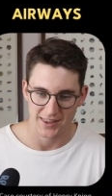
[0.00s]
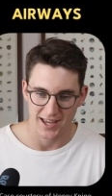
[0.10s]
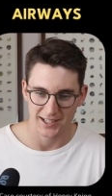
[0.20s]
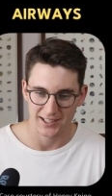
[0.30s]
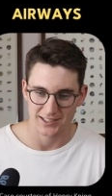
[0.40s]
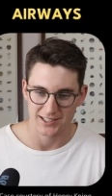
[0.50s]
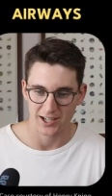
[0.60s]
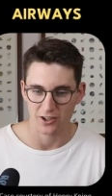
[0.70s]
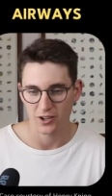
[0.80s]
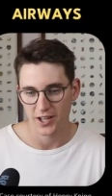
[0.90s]
That is
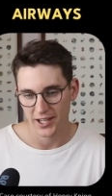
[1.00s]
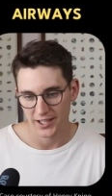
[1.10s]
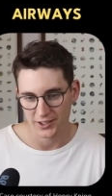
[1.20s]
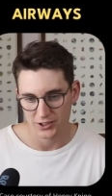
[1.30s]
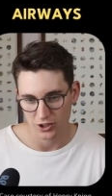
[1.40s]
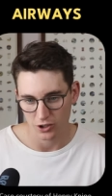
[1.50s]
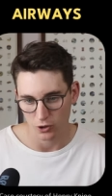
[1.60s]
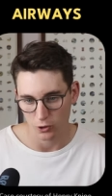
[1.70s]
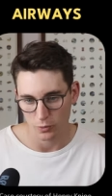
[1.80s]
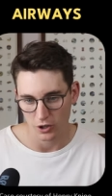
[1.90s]
our
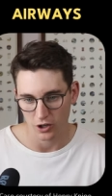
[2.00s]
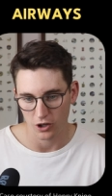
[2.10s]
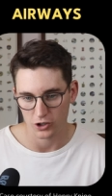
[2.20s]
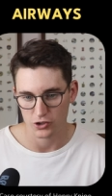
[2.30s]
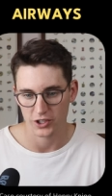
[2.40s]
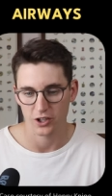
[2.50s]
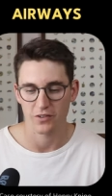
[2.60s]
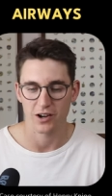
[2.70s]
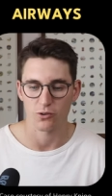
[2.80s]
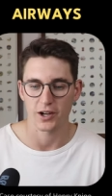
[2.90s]
interlobar artery
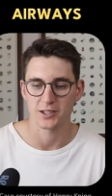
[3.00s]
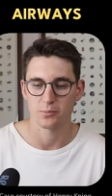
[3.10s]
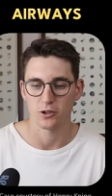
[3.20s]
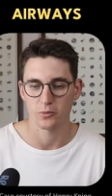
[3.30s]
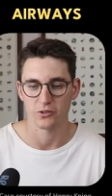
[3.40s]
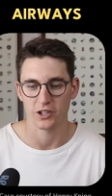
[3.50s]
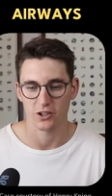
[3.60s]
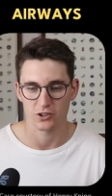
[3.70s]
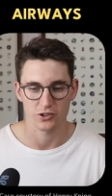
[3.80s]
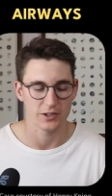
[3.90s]
of our right pulmonary
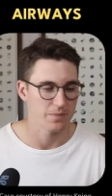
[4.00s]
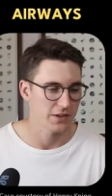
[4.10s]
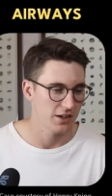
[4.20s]
artery.